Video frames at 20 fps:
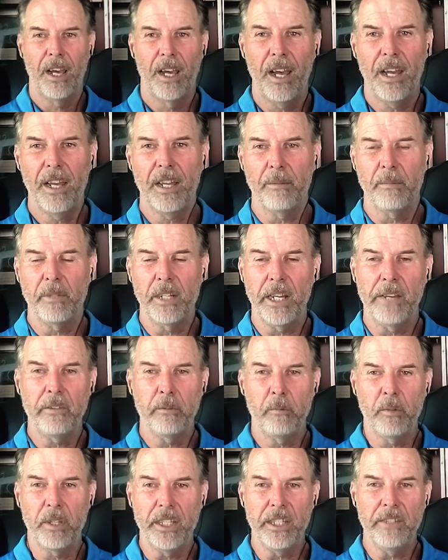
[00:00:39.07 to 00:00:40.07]
Hi, I'm
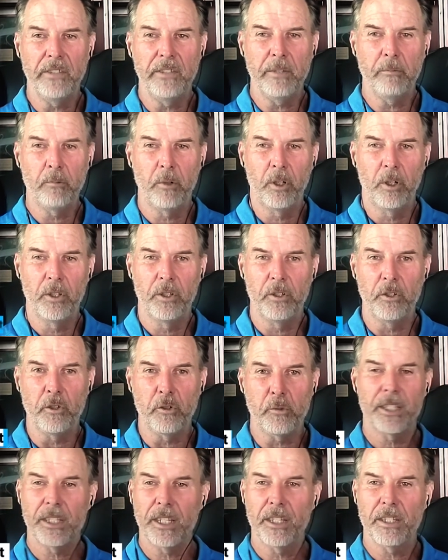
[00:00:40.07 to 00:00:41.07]
David with EV World
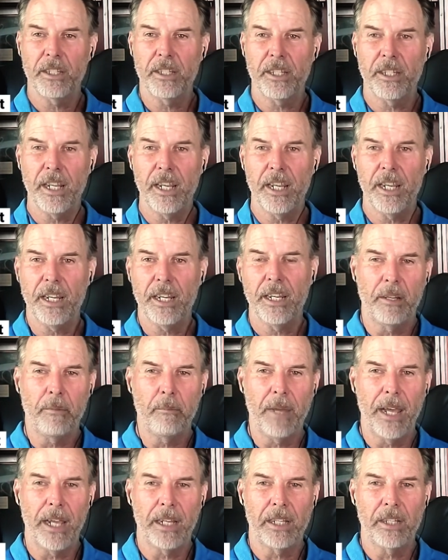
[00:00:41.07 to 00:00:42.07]
News. And today I'm
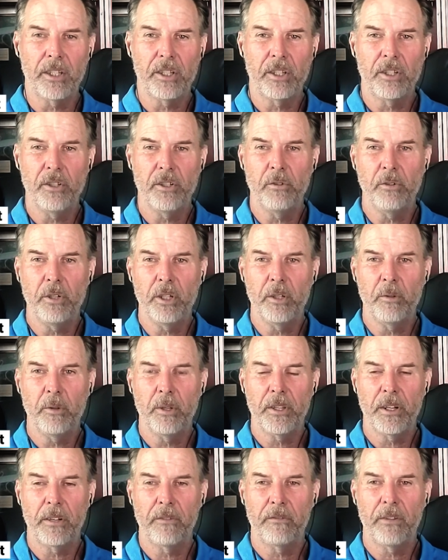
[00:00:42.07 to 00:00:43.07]
back in studio
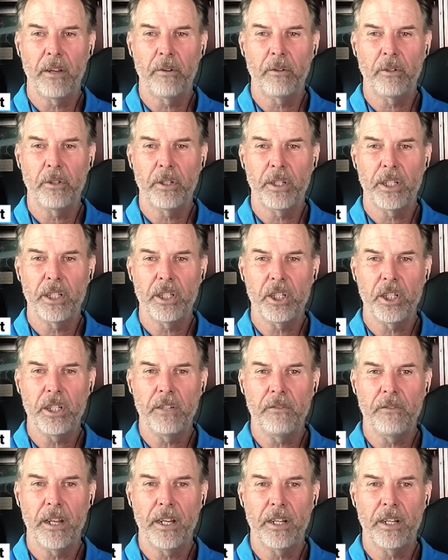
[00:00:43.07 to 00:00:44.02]
with our founder and chief